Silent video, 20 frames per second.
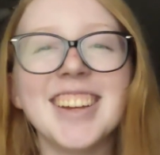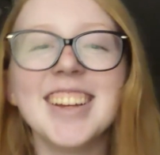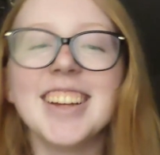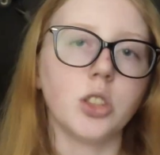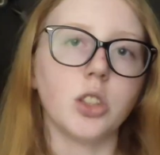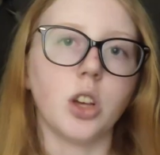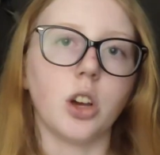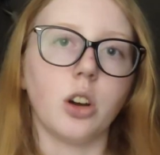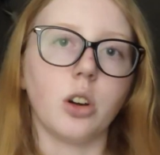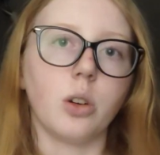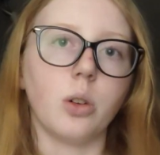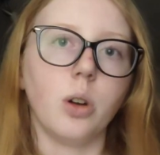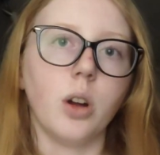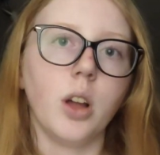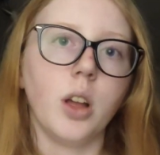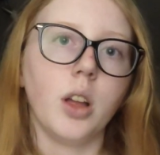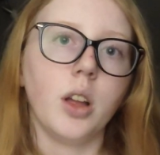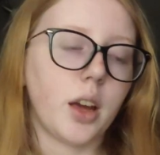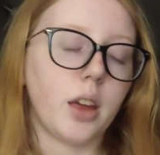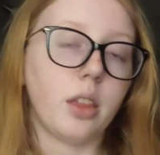So
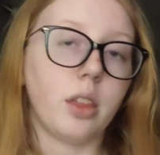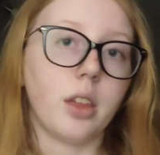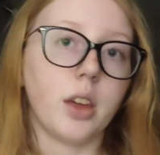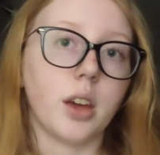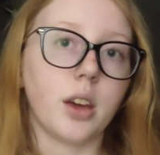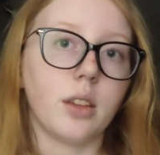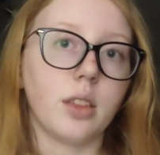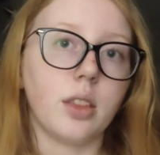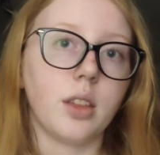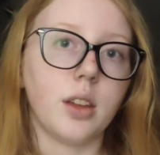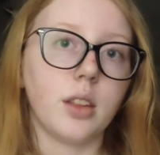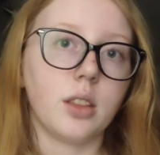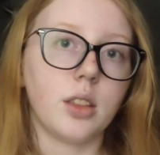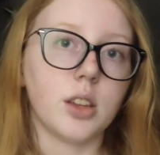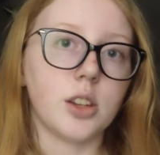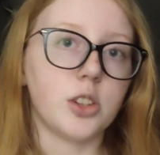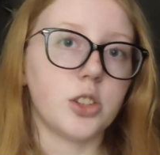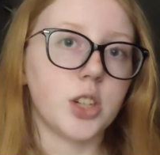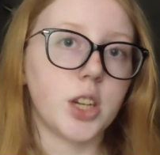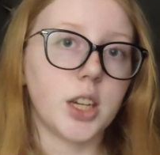I think that
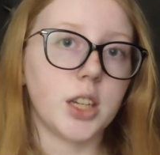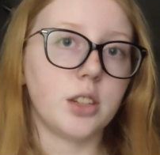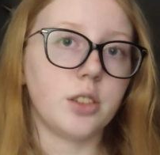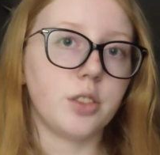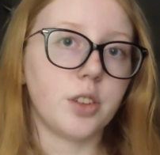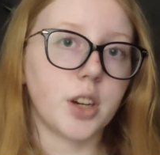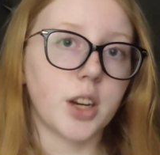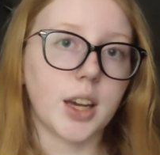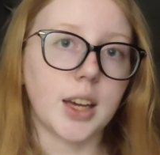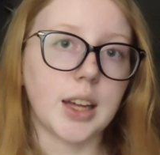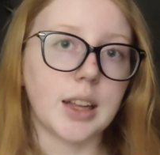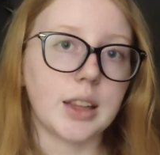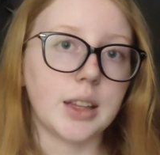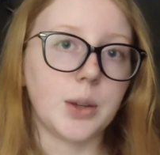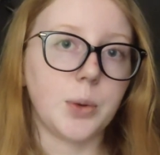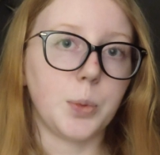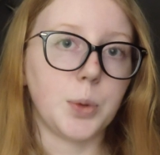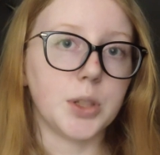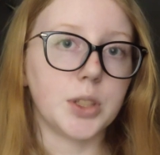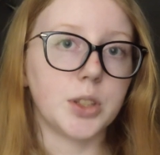the change for
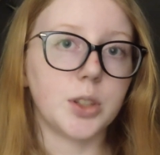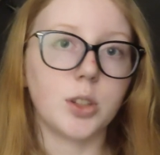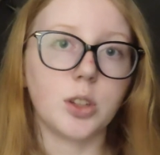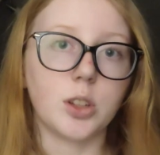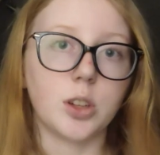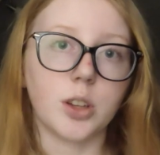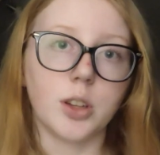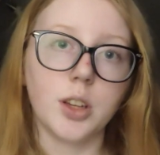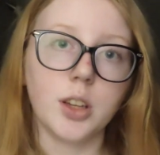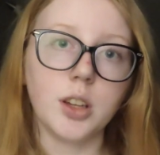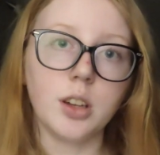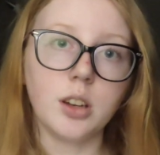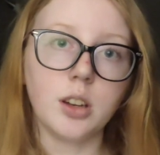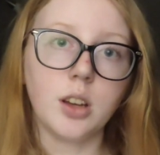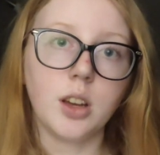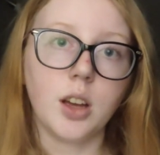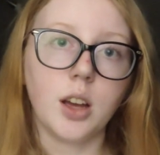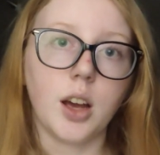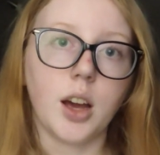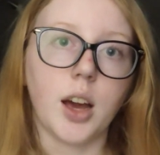Khaled was good.
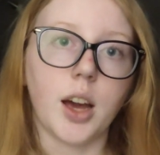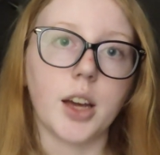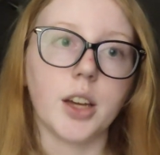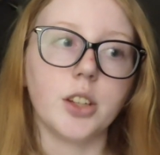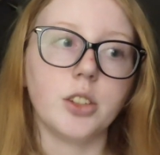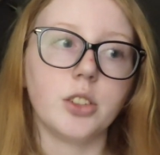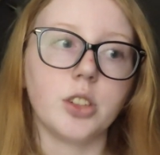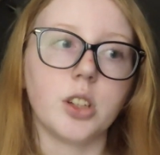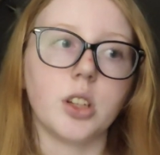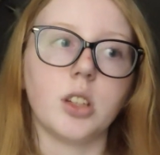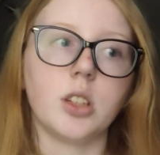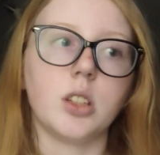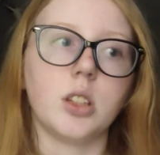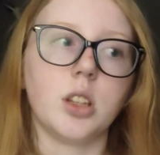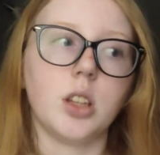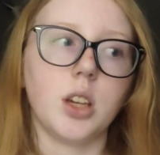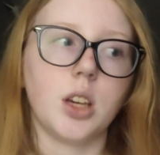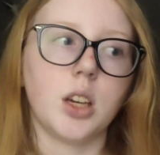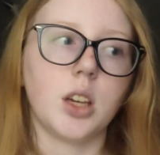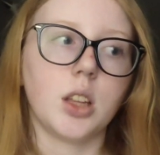I
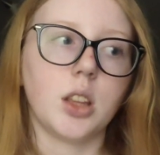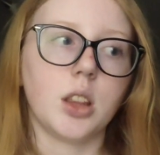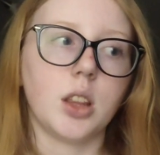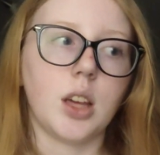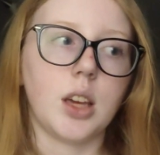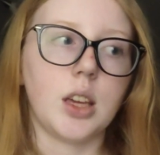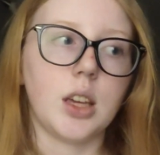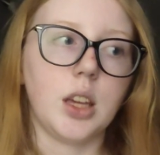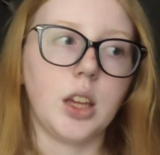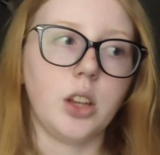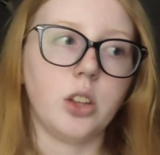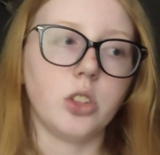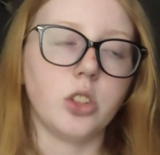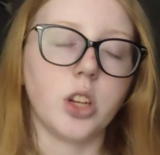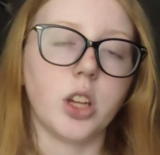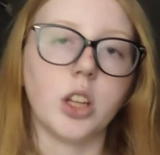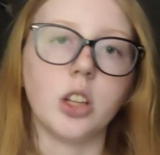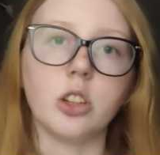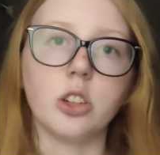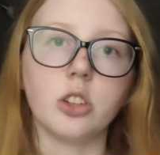just think that he
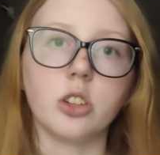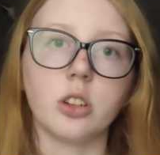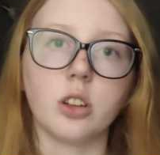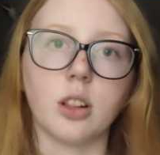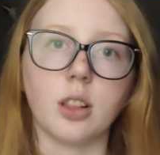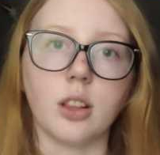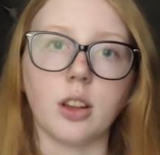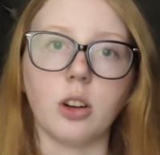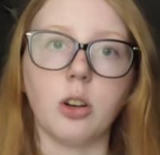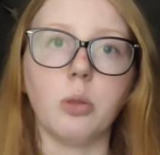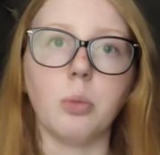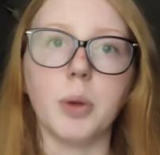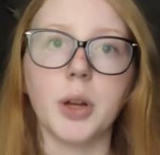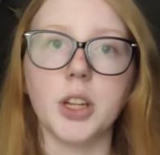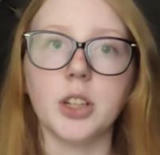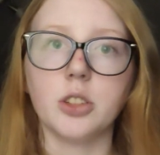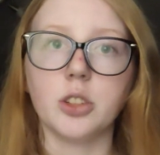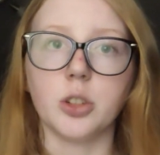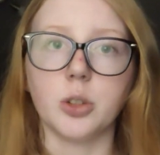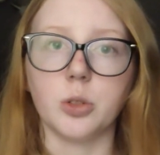changed a little
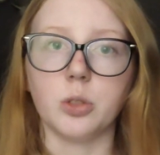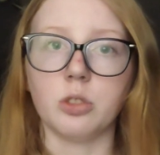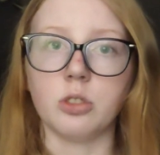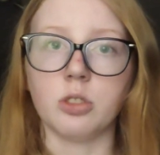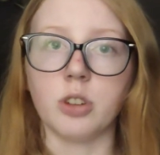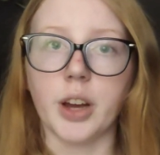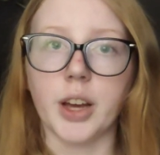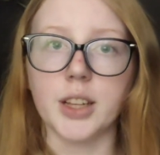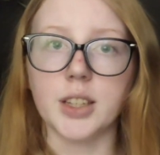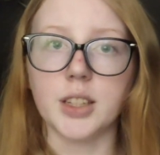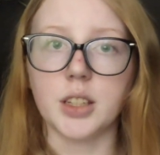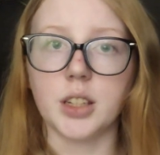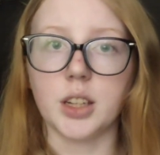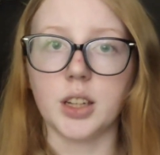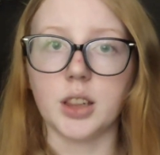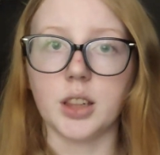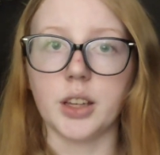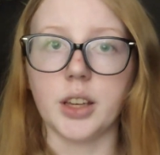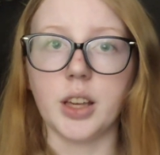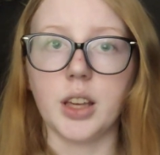bit too
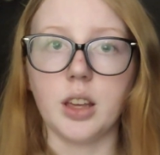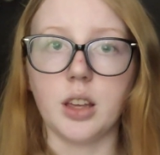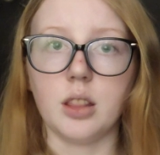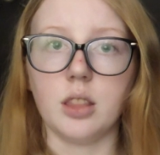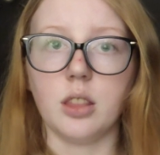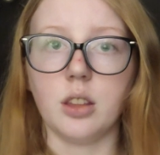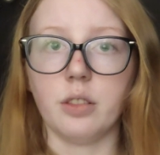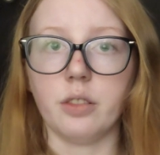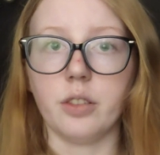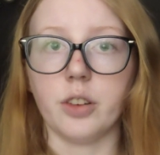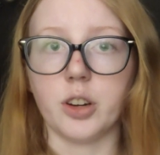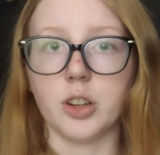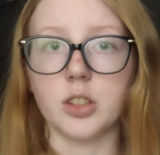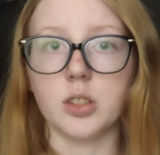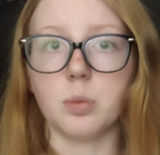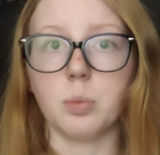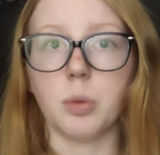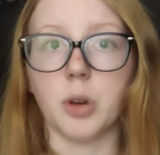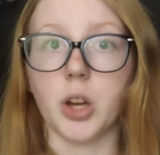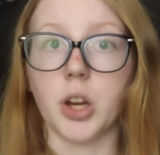drastically in the
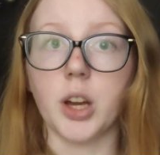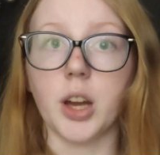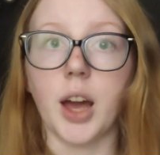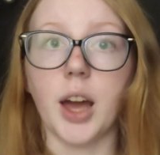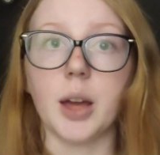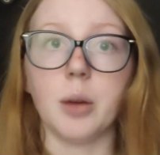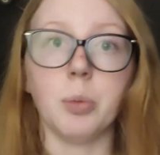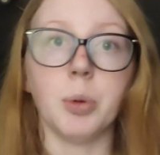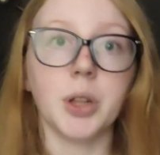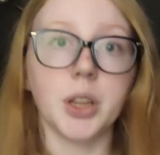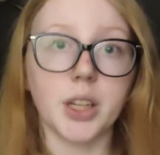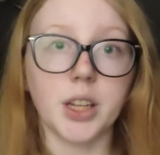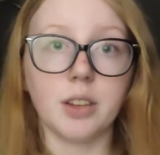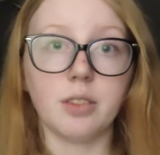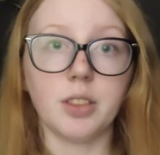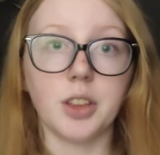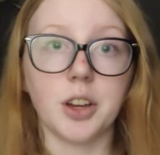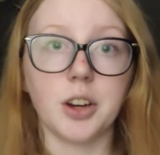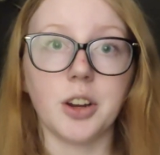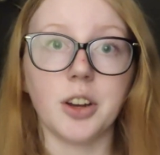first book. I
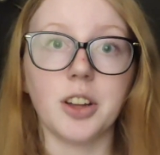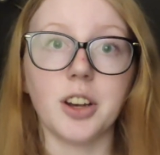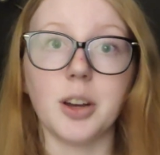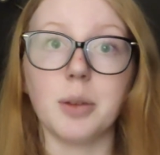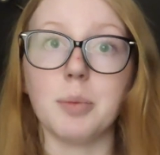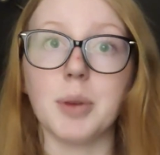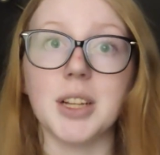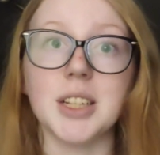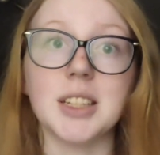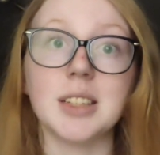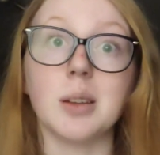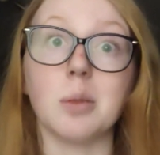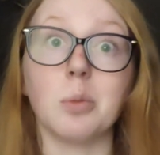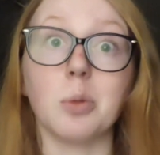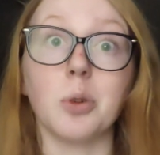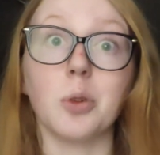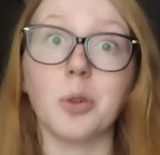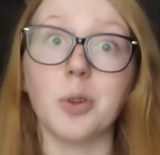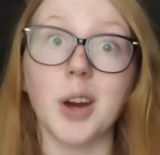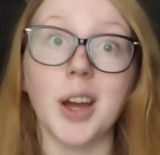believe there could have been
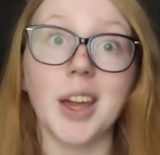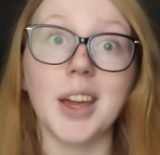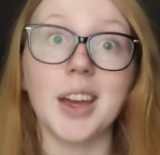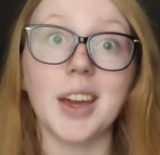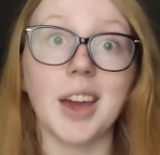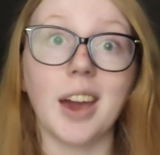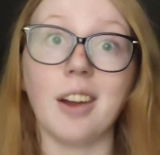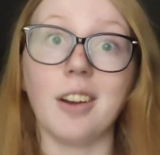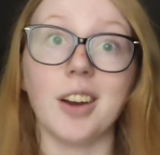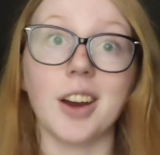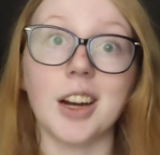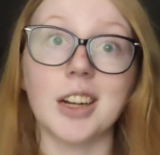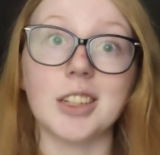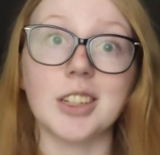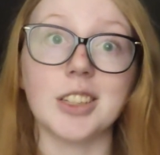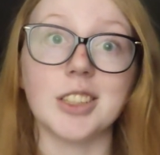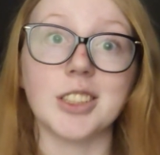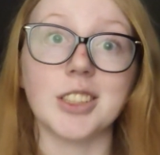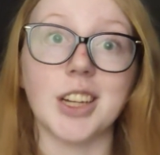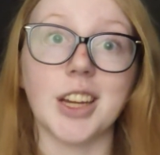some great
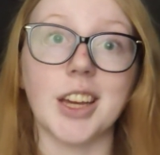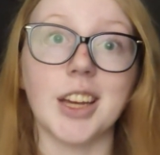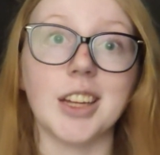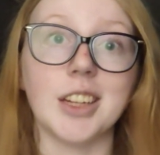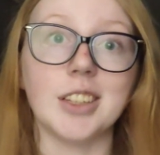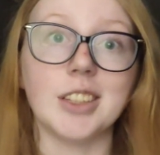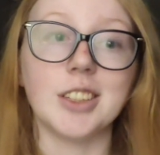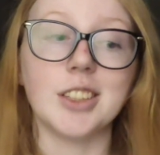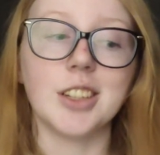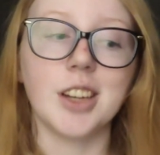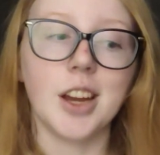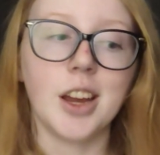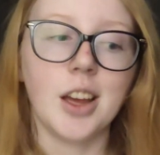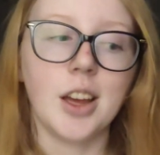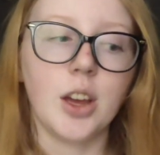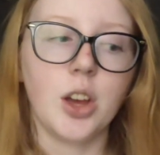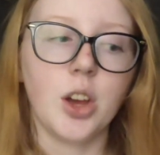character change